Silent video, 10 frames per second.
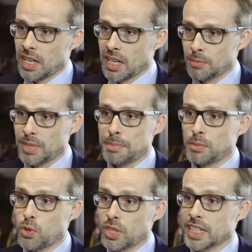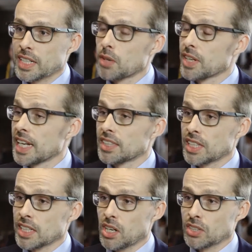And we've been working now in
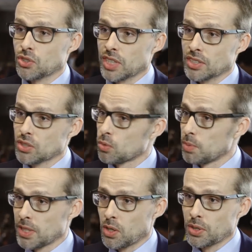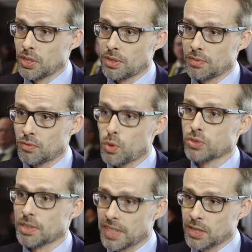18 countries, so we know the
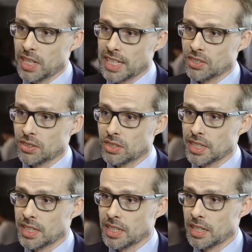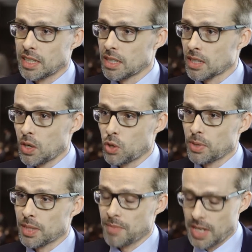rules and regulations globally.